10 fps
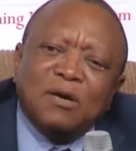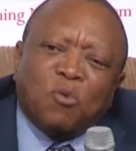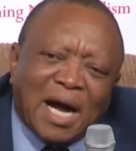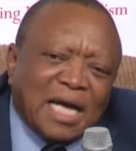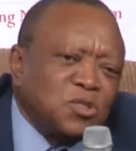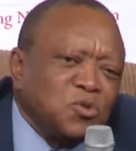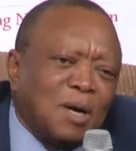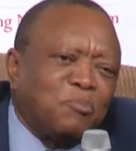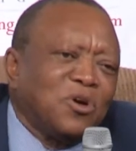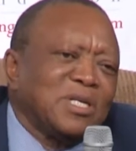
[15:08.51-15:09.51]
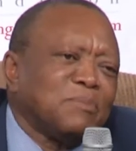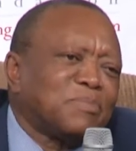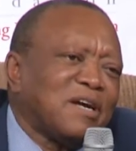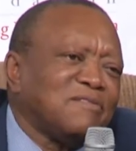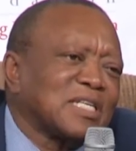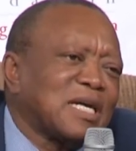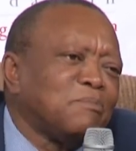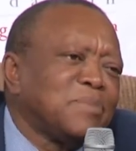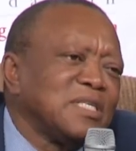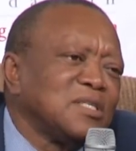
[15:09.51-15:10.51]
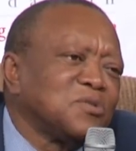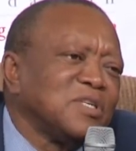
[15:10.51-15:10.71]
Why do you appoint a private company to